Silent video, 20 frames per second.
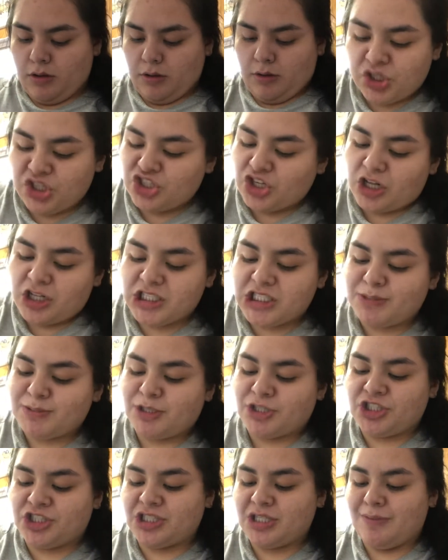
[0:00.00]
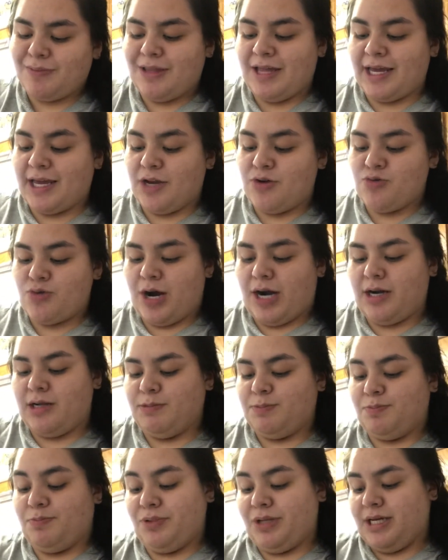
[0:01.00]
So the chocolate chips are just gonna be like in
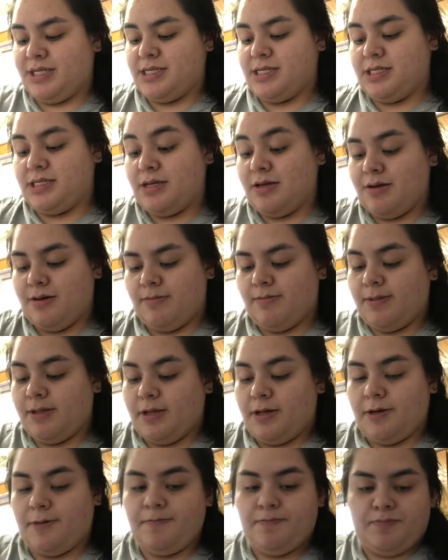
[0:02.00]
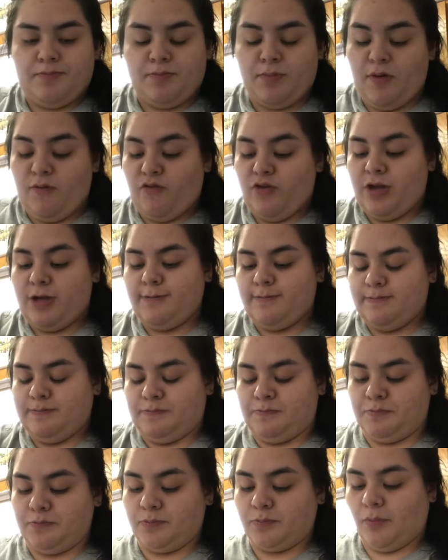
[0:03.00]
random places of the muffin.
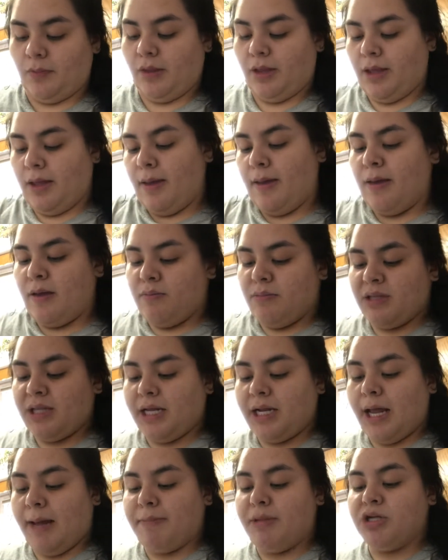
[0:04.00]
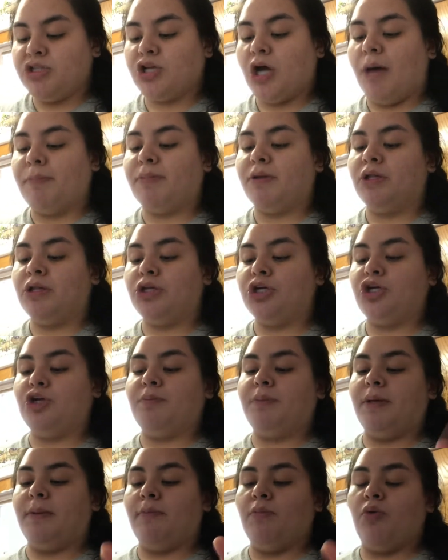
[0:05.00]
But then I'm gonna top a little
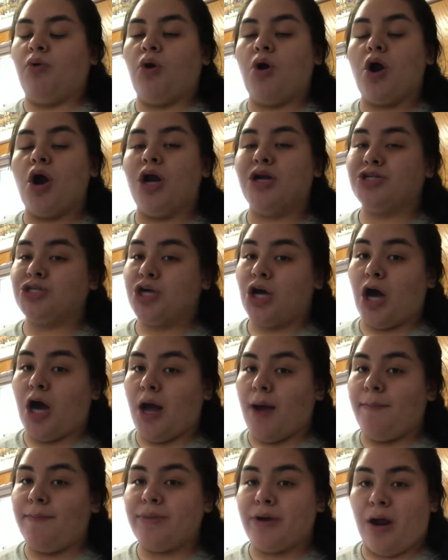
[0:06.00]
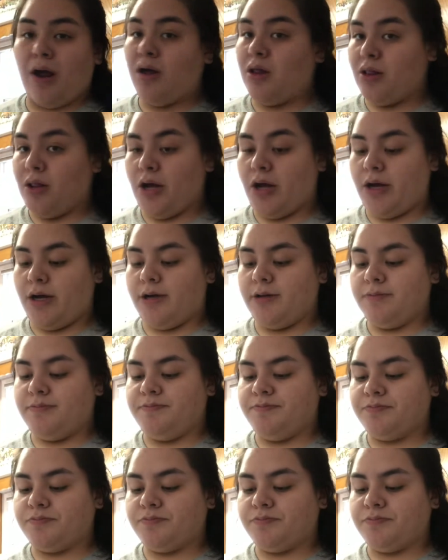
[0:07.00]
bit more on top, not a lot.